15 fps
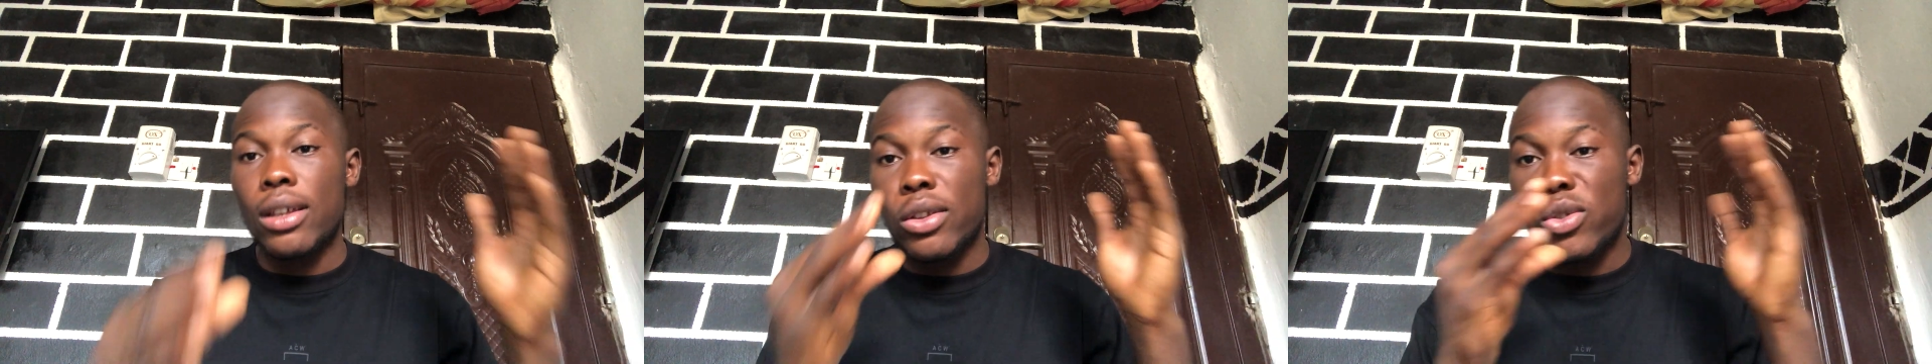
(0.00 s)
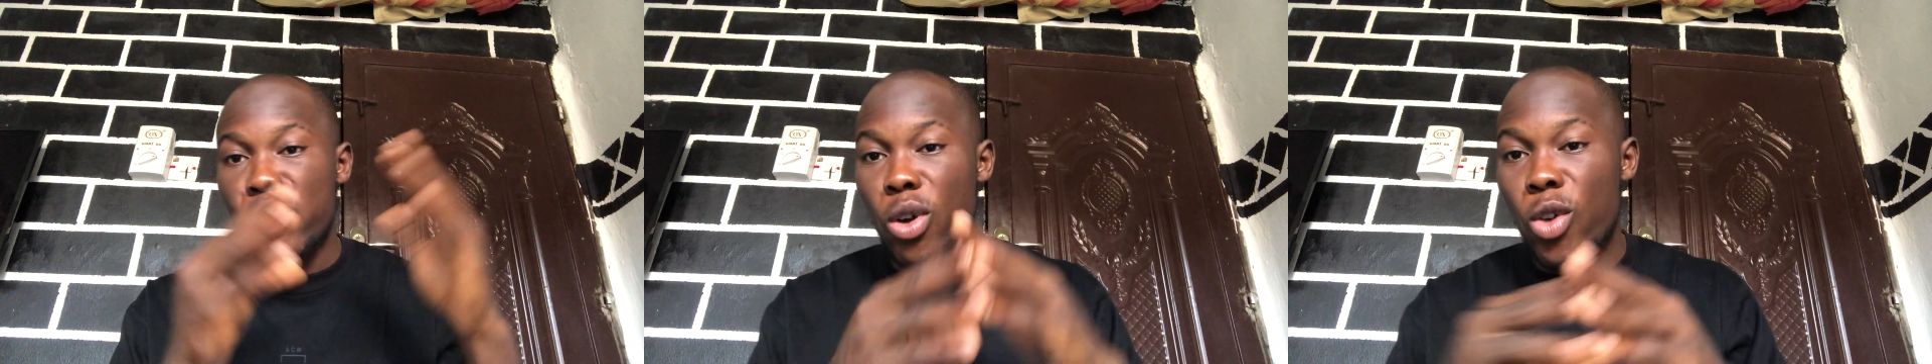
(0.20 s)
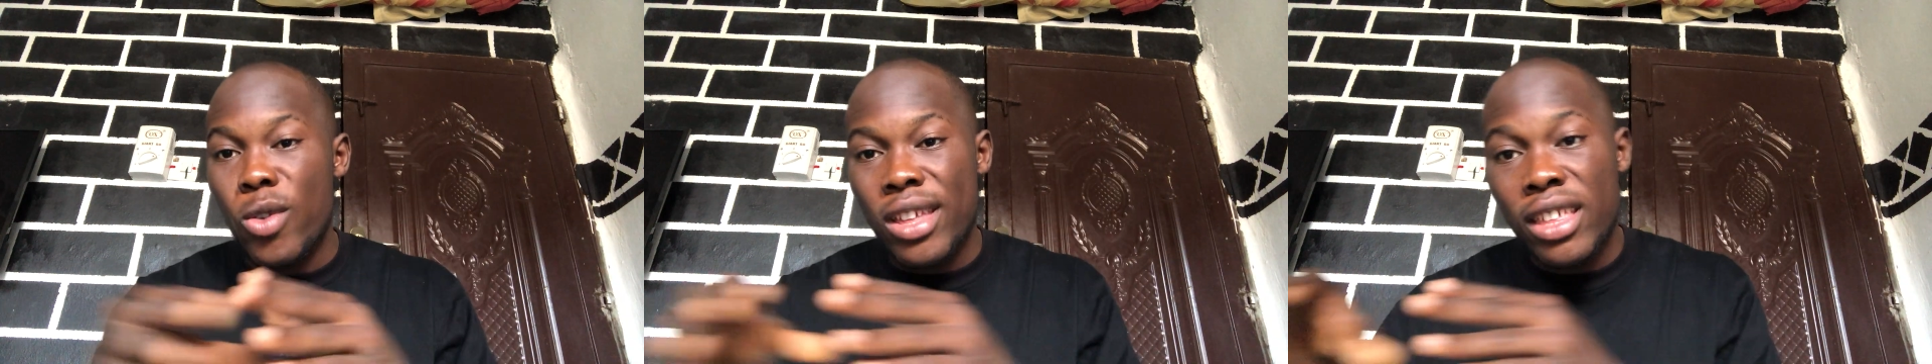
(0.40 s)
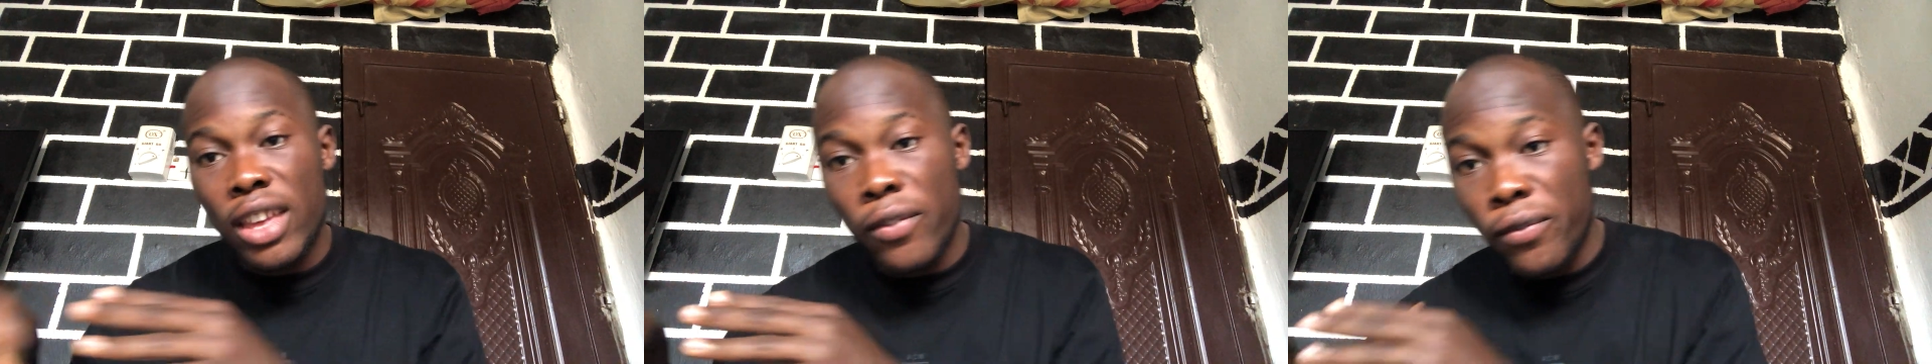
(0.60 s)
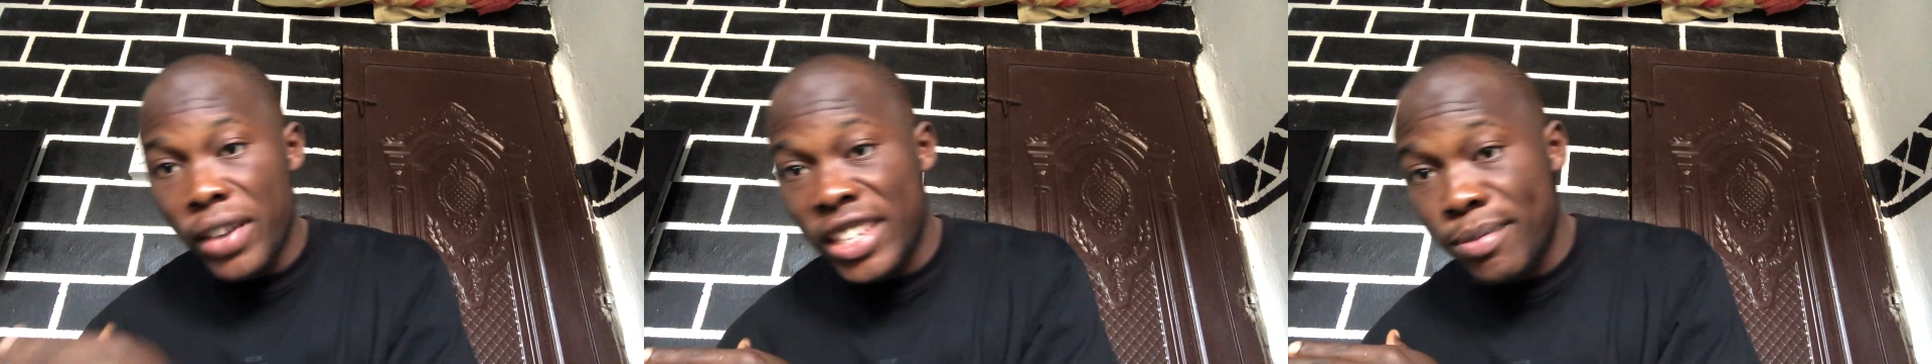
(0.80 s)
to always
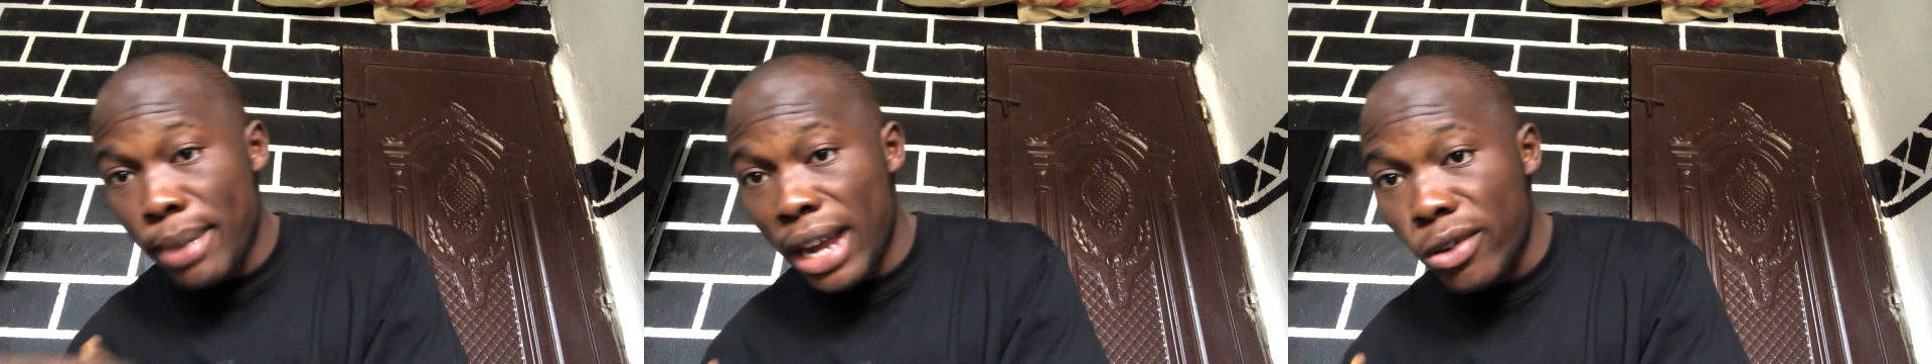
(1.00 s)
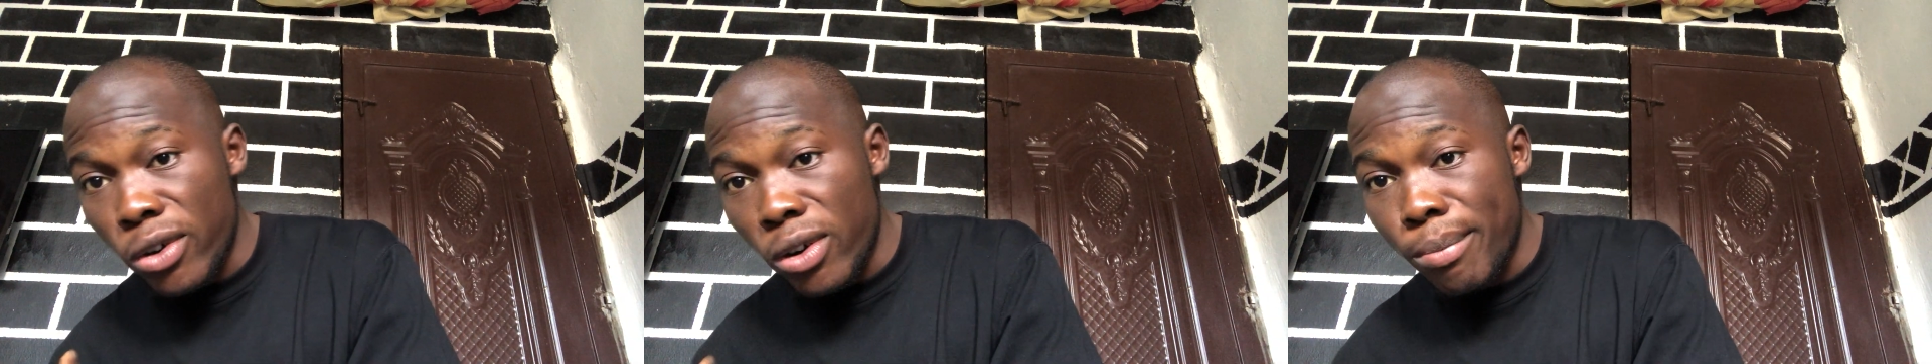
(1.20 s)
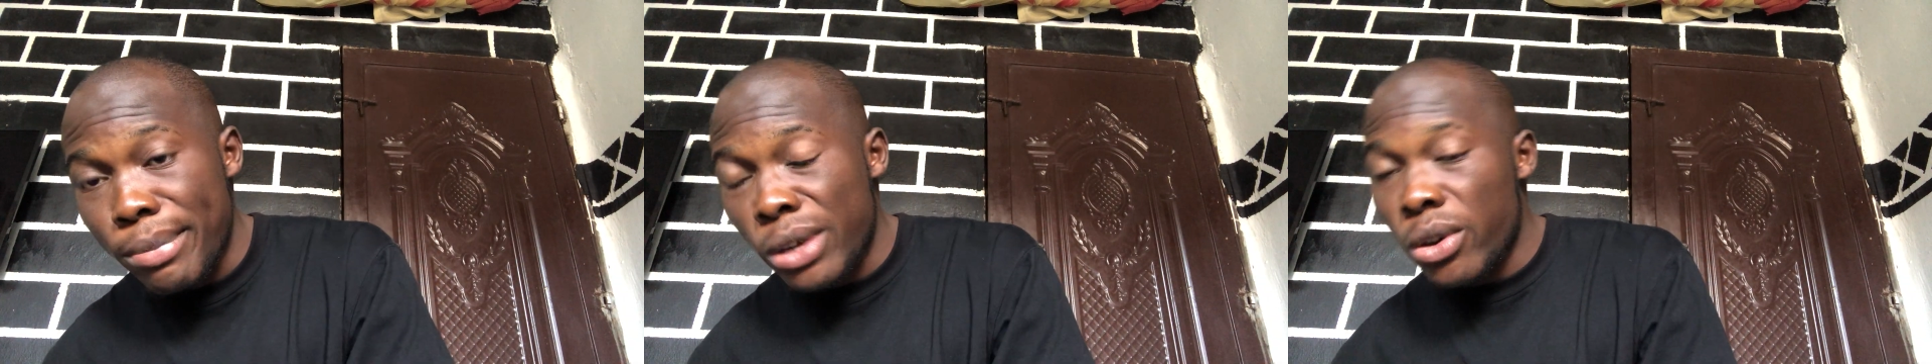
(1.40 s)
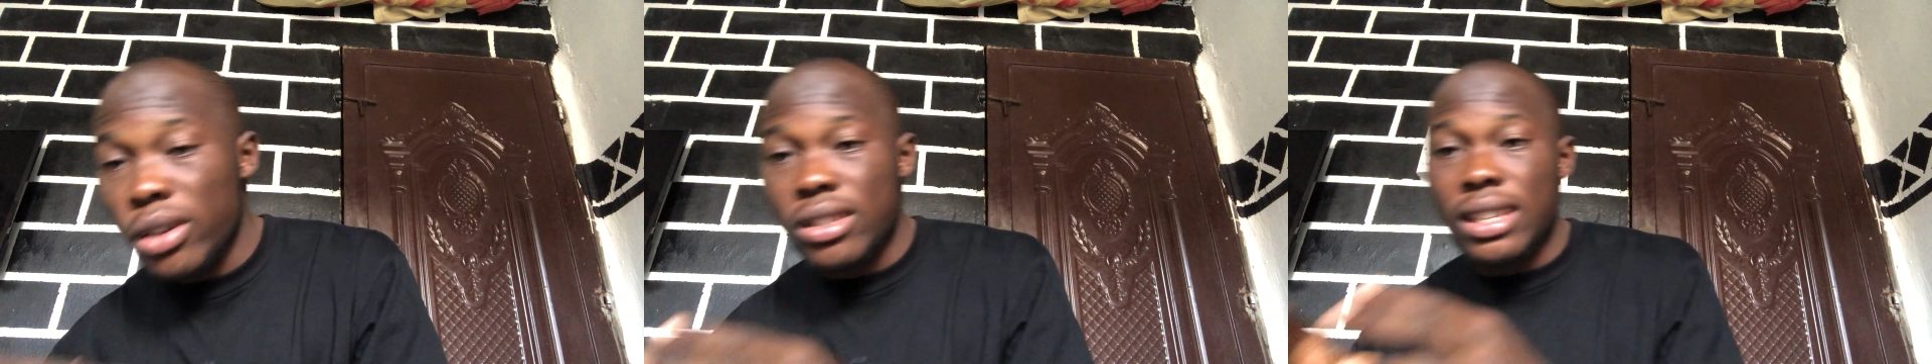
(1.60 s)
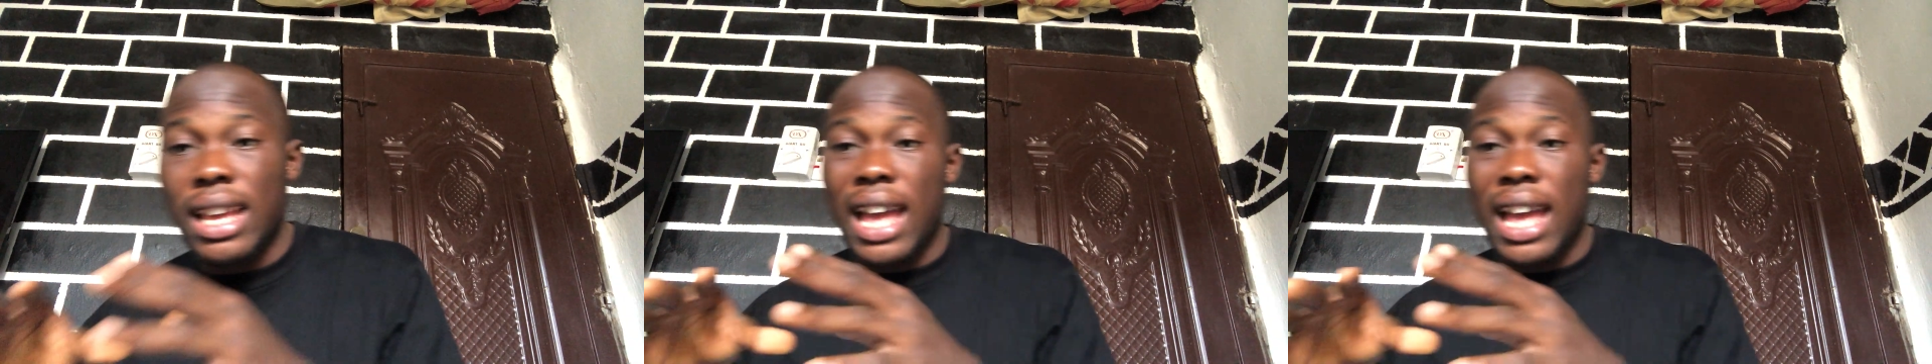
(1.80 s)
invest back home, because